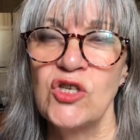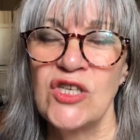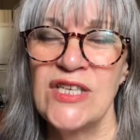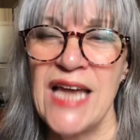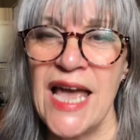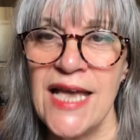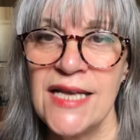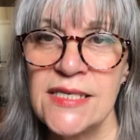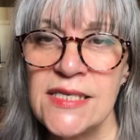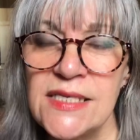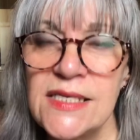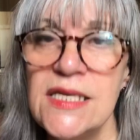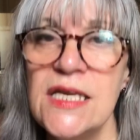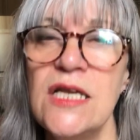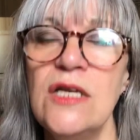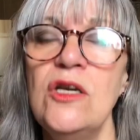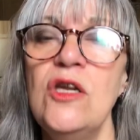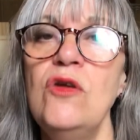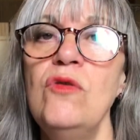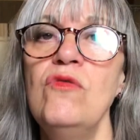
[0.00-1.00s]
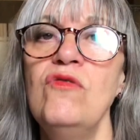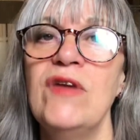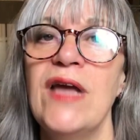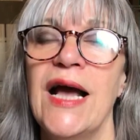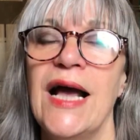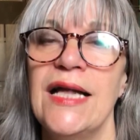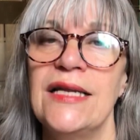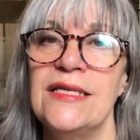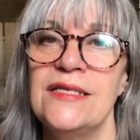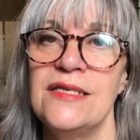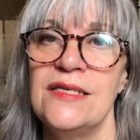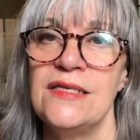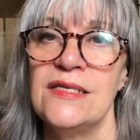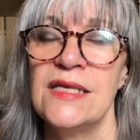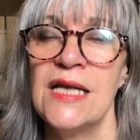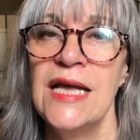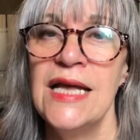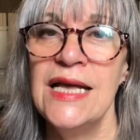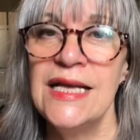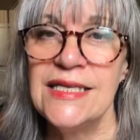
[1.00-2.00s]
testing new
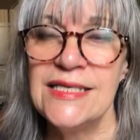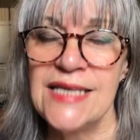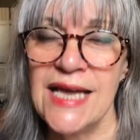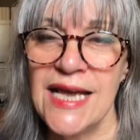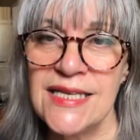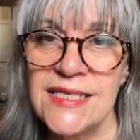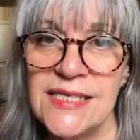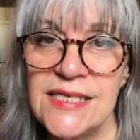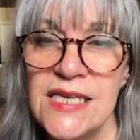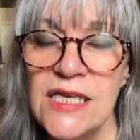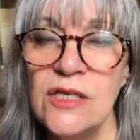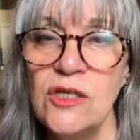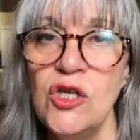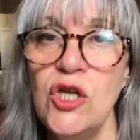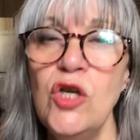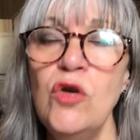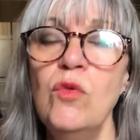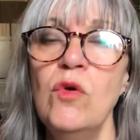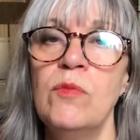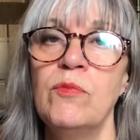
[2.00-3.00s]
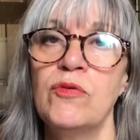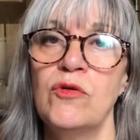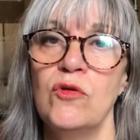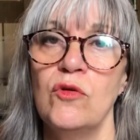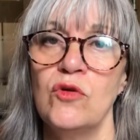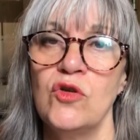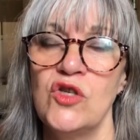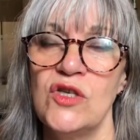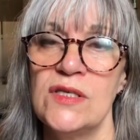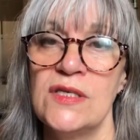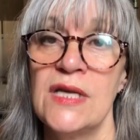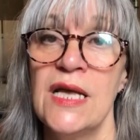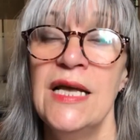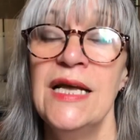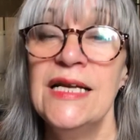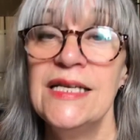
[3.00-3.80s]
realities, testing new approaches,